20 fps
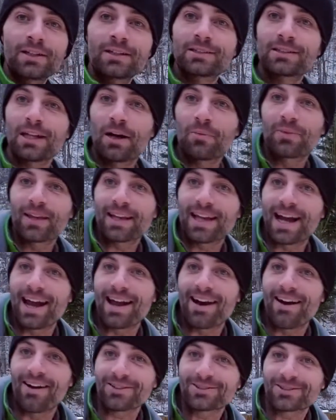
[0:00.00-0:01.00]
Something I
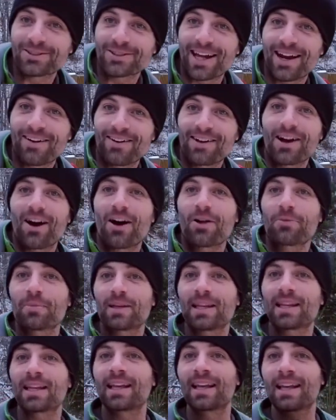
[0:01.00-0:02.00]
also carry on
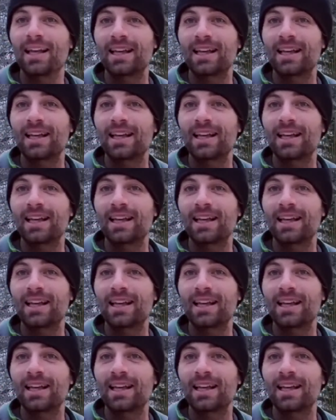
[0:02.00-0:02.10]
me